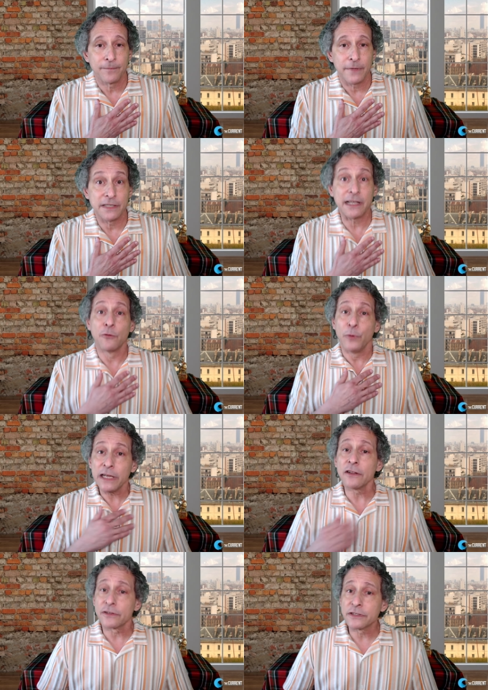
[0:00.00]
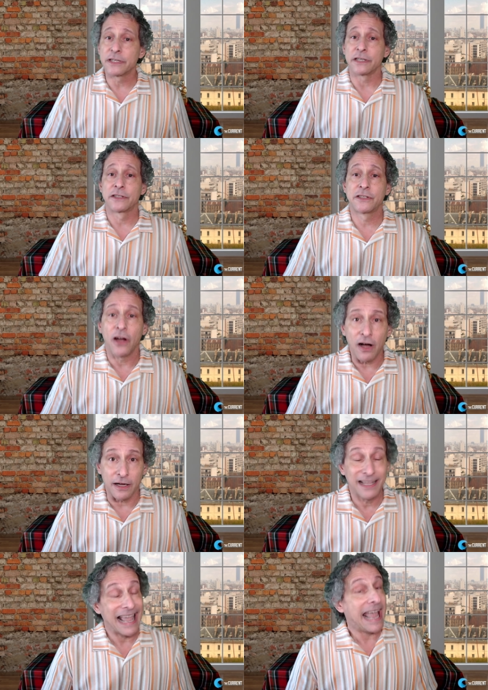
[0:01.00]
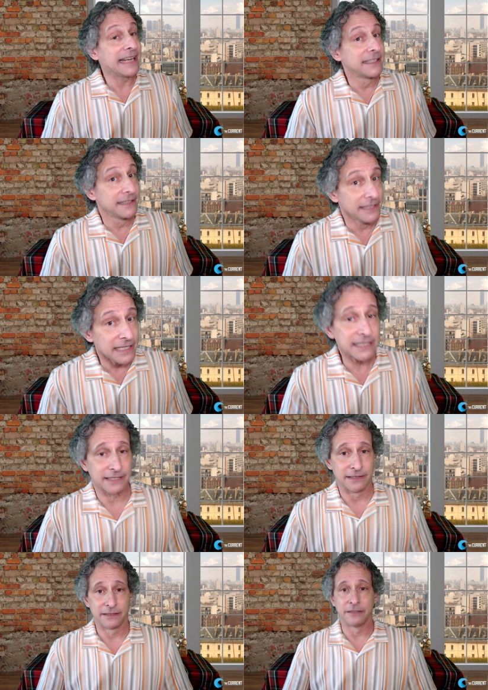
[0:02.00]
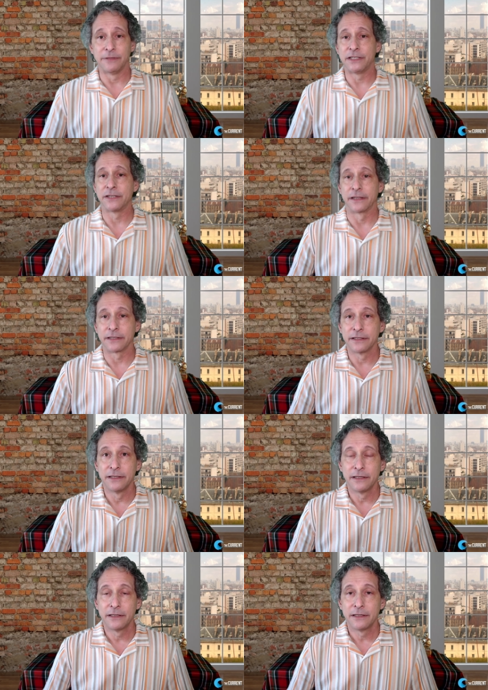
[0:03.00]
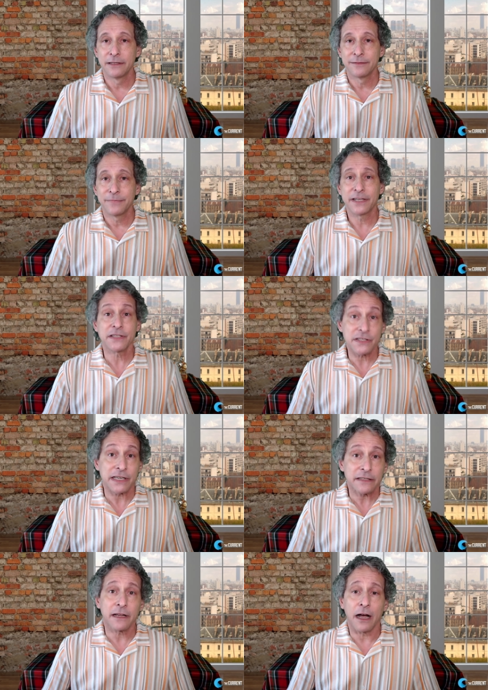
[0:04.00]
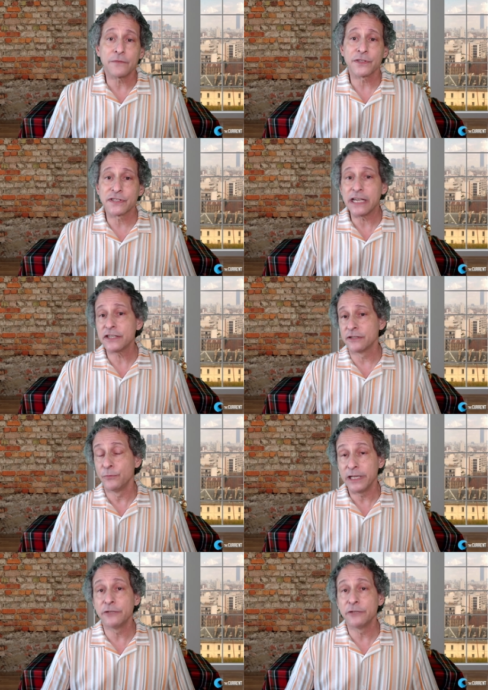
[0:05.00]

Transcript: is that we learn to talk and listen to each other, because it's in conversation we